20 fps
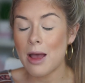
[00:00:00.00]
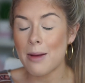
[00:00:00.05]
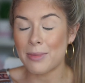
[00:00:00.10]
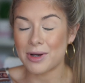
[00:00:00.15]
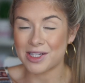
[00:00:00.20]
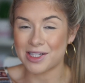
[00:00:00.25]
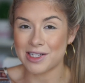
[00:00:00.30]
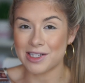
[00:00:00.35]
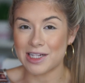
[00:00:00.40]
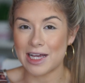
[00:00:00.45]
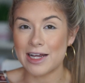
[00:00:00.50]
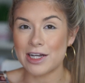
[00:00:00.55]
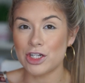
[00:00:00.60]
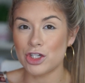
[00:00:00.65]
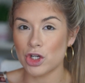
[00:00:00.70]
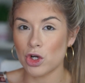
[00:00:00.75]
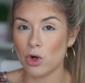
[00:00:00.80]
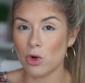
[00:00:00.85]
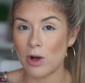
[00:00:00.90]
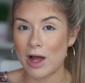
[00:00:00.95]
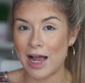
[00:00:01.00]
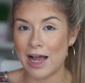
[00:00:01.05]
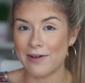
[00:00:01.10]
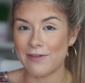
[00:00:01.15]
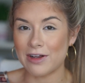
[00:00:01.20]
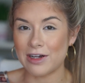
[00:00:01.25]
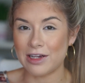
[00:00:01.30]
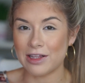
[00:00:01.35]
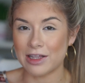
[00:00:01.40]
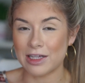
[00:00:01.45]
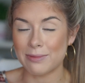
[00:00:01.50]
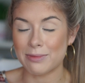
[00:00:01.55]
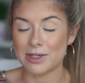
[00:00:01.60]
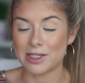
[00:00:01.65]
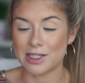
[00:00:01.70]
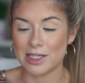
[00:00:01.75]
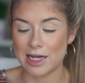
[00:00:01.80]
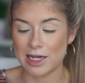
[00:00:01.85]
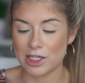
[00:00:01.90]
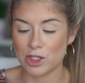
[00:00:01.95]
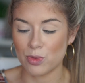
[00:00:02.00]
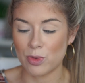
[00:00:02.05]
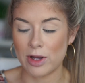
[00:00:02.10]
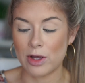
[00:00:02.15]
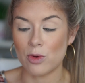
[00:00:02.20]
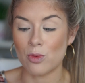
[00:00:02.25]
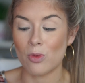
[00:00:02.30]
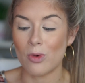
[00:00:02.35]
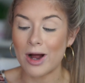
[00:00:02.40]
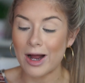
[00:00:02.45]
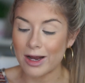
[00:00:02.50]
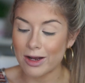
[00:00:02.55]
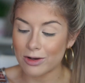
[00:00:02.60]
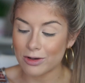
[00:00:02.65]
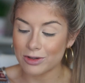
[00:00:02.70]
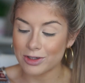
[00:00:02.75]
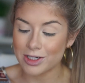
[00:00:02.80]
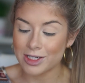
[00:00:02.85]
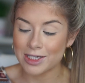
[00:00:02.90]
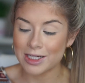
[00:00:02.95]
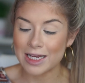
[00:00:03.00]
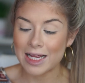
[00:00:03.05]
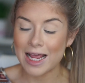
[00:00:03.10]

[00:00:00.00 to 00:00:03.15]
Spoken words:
But since I don't have anything besides Wet n Wild,